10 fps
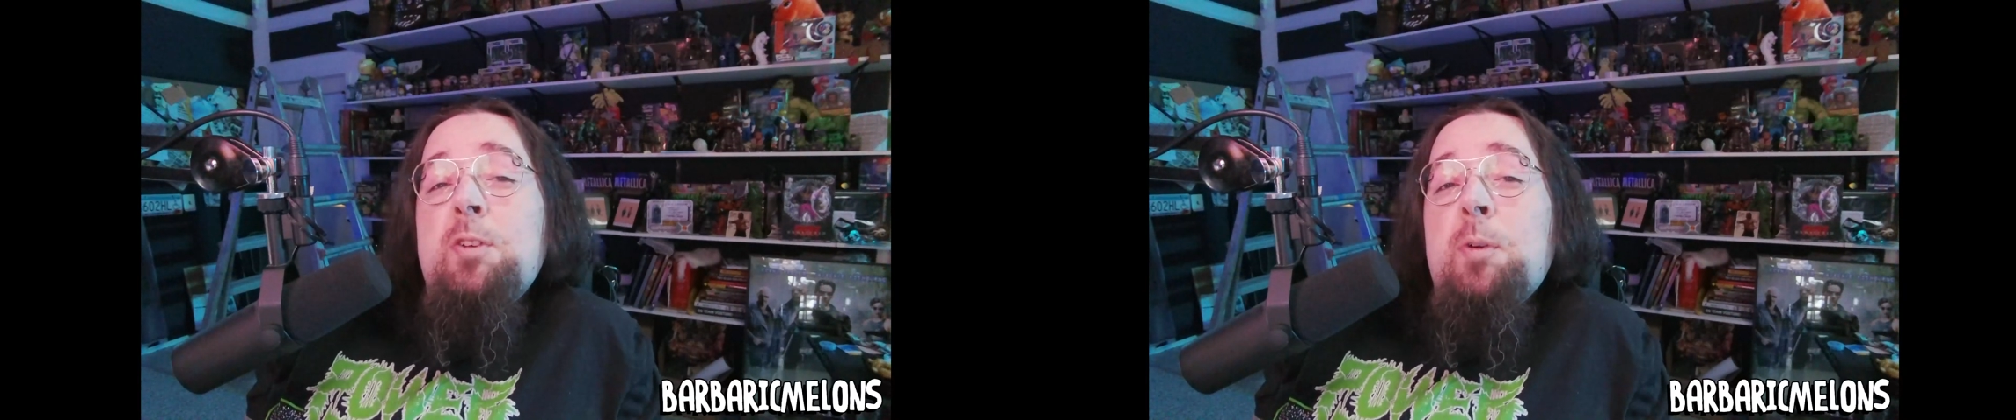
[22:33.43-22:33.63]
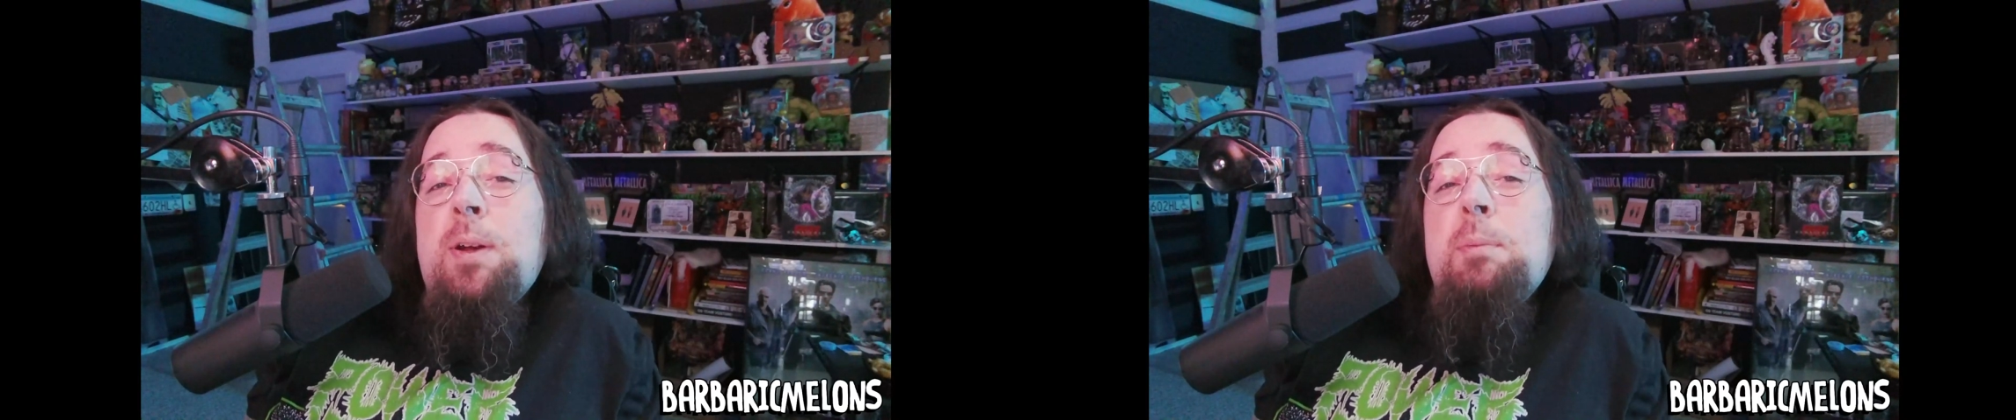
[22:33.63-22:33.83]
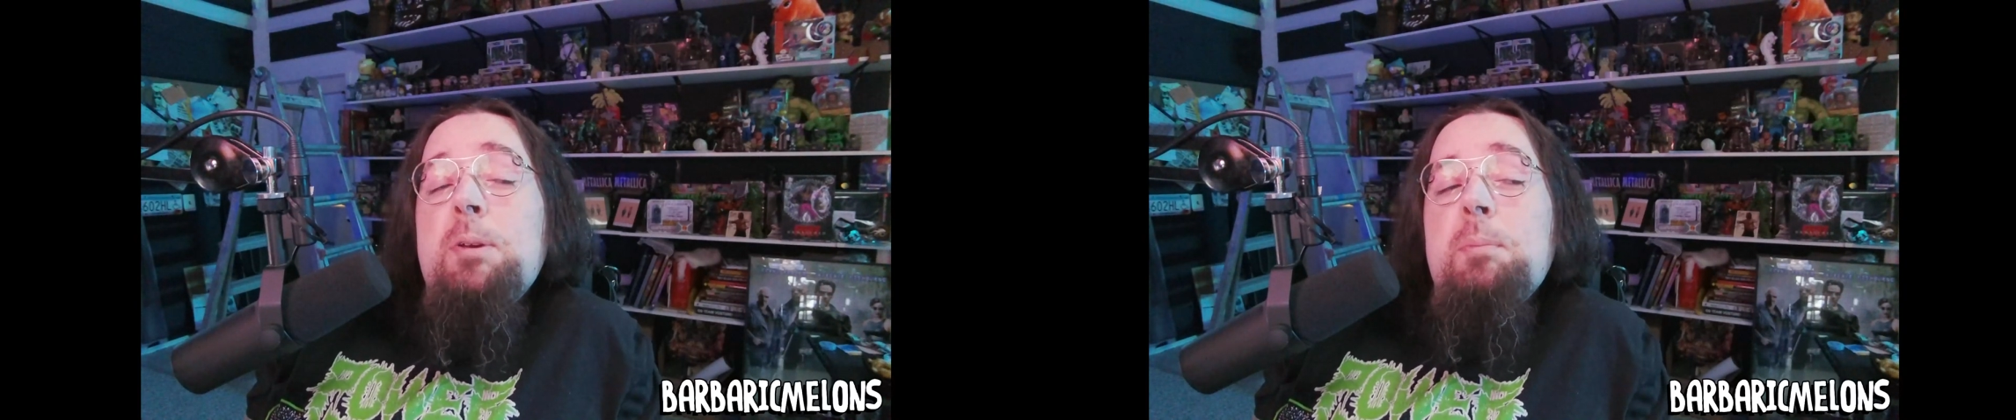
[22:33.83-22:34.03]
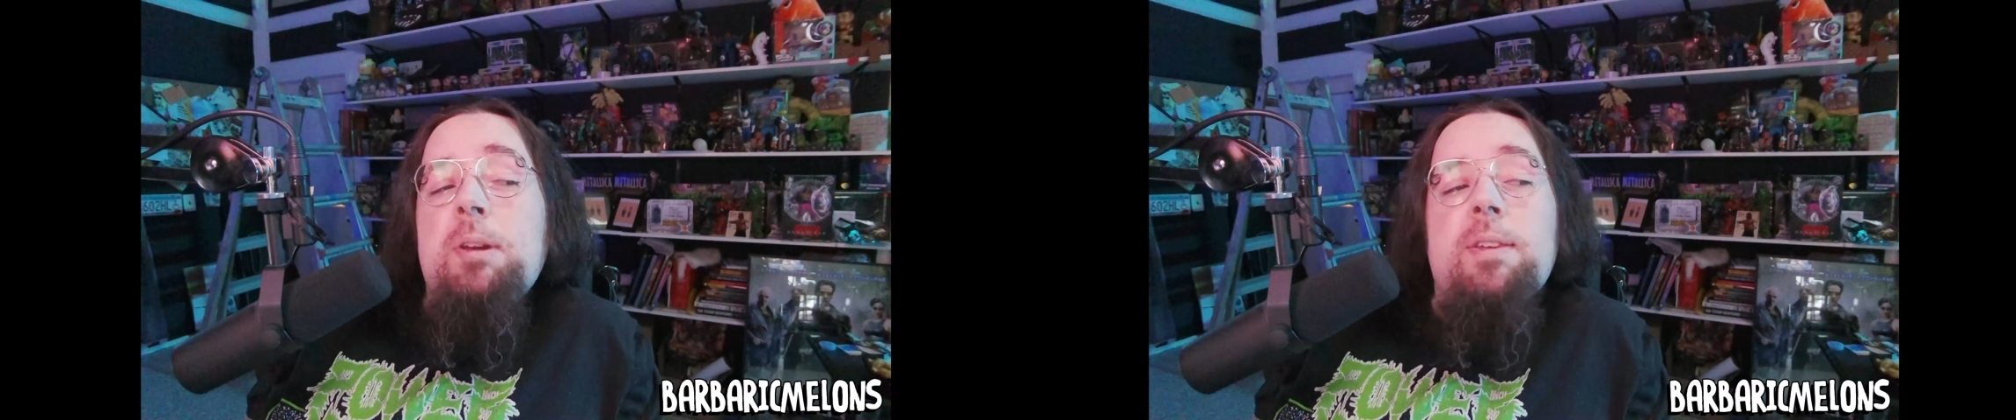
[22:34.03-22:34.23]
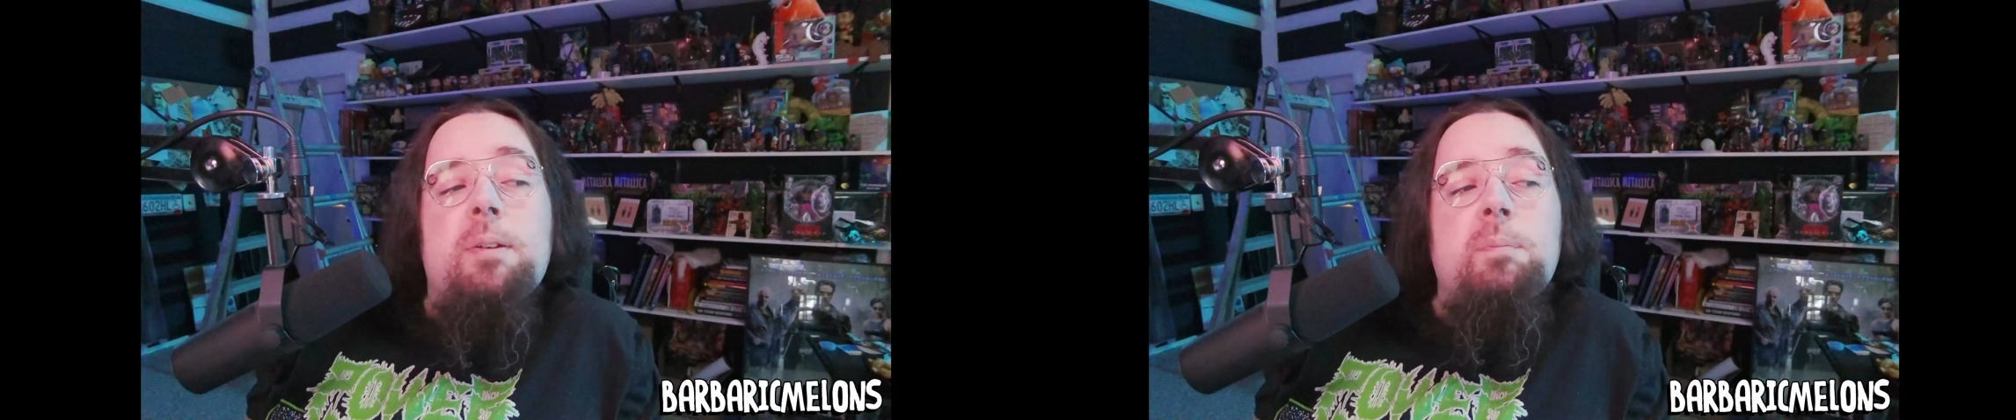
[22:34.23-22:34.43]
quite a bit of
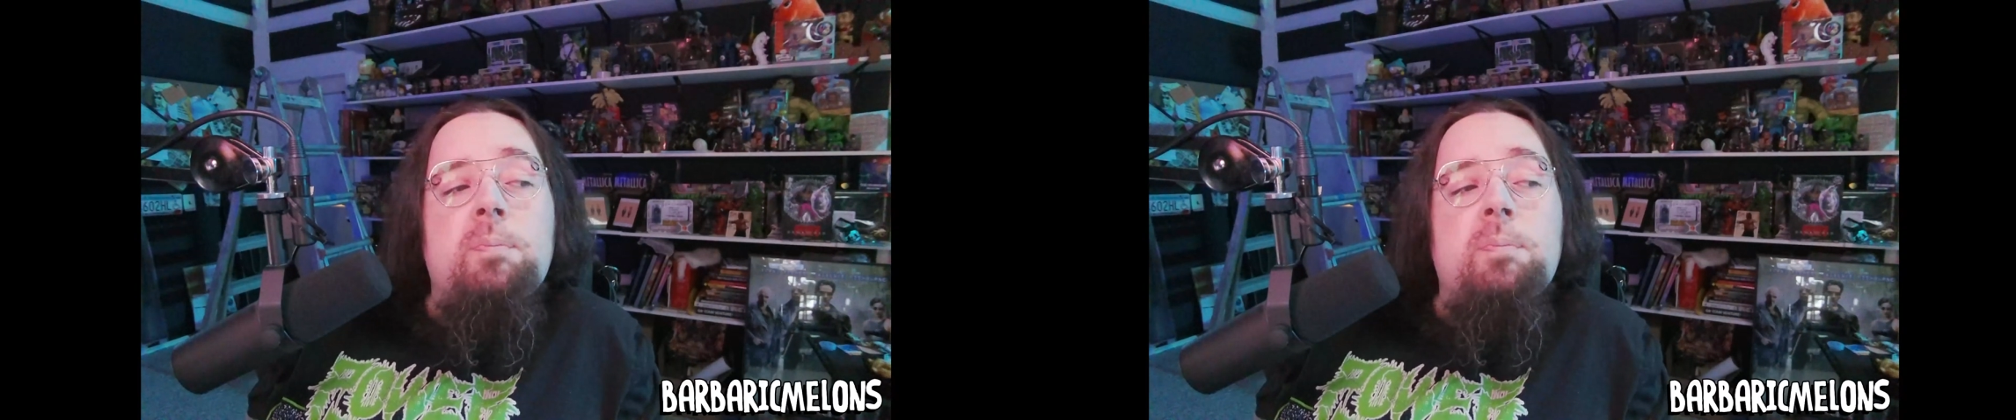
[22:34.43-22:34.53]
money there.